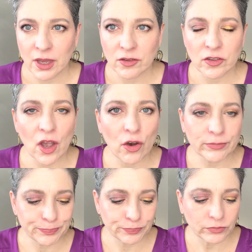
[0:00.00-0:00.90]

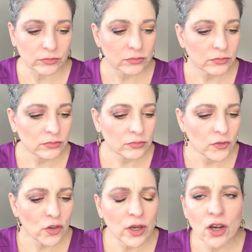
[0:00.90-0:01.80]
So
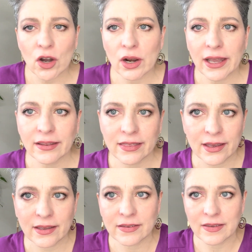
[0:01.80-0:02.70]
you can go like
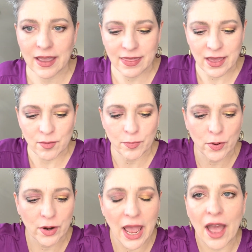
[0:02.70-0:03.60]
this and then
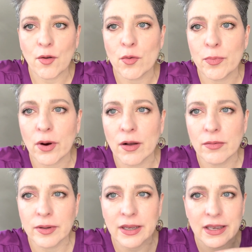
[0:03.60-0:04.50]
put, I would
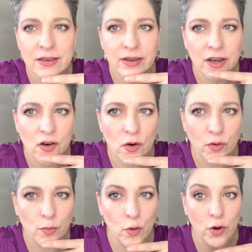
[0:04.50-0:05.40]
probably even
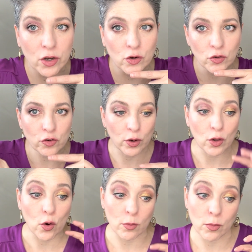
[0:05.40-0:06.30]
go more neutral
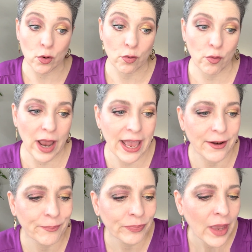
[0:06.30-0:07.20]
or more red.
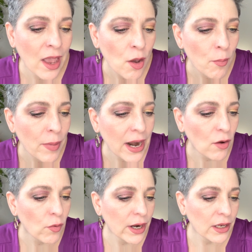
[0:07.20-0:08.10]
But I
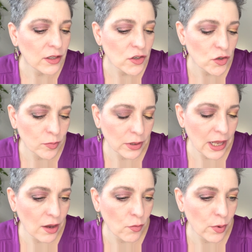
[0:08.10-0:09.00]
wanted to
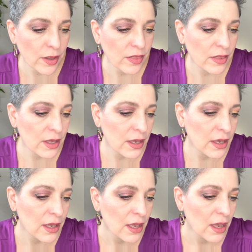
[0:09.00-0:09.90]
play with
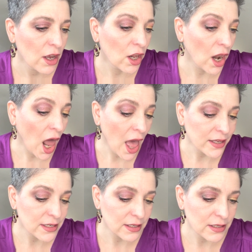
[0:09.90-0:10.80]
the
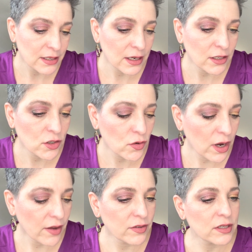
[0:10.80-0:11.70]
glosses, and I do
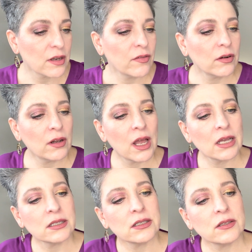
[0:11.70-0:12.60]
have several
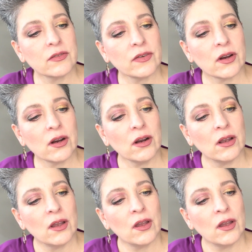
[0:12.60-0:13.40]
glosses of her.